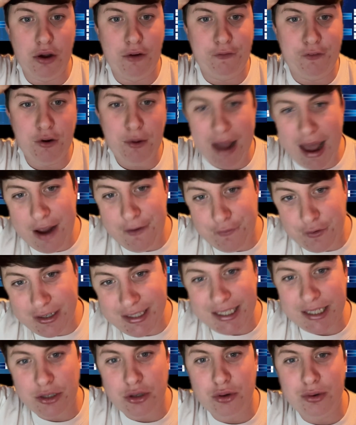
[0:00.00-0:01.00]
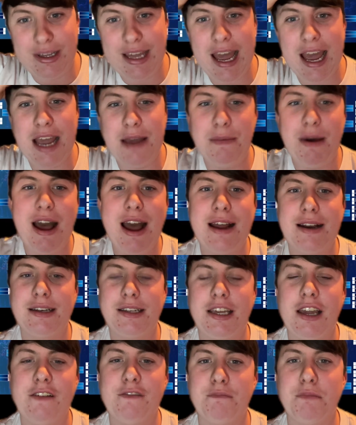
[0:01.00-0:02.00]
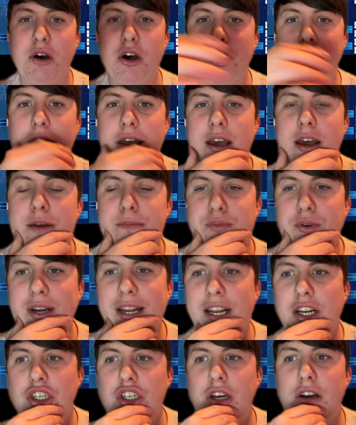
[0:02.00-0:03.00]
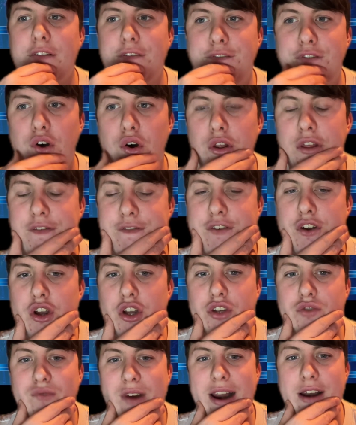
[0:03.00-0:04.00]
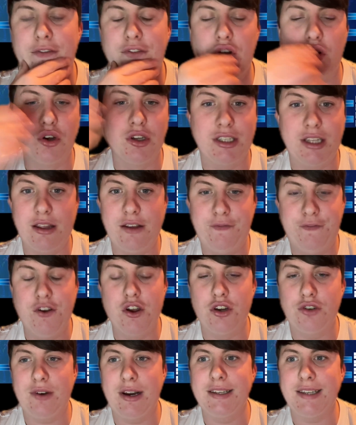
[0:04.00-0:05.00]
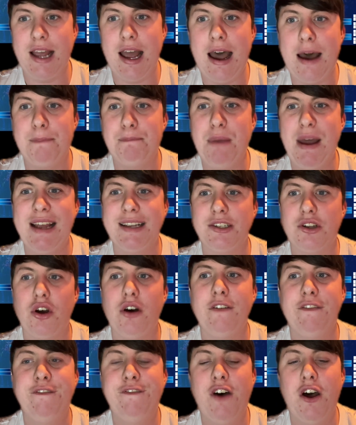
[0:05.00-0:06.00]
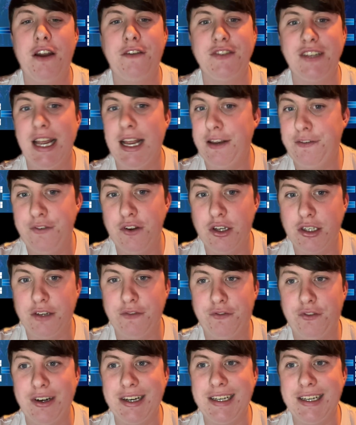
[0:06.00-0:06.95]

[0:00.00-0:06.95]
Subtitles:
through every single game and give my prediction for the first round. Of course, first rounds are best of 5 sets, first to 3